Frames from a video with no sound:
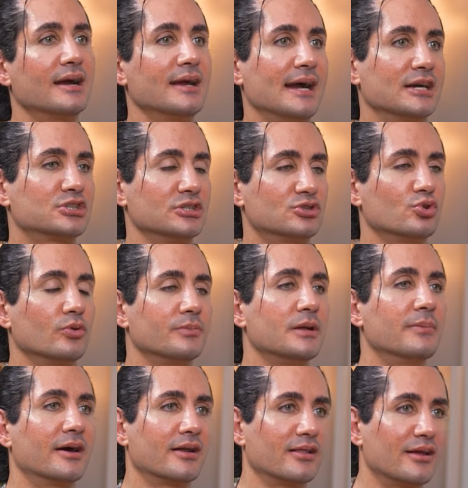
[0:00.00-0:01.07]
Gaia actually told
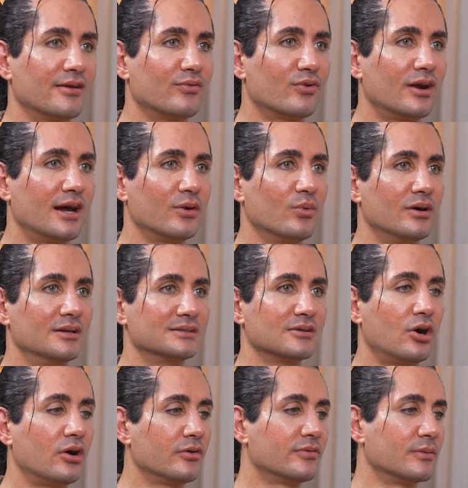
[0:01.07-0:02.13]
me about a life where I
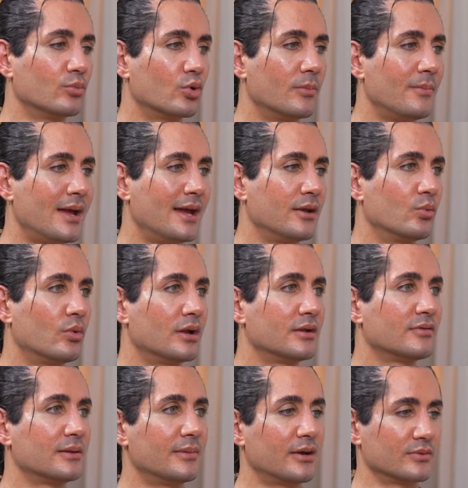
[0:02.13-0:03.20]
was, all of them were men,
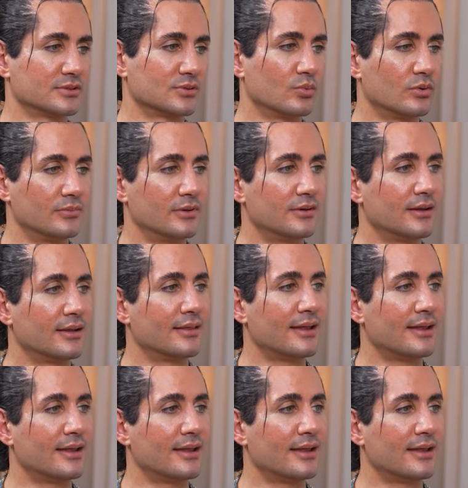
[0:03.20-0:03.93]
one of them I was a woman,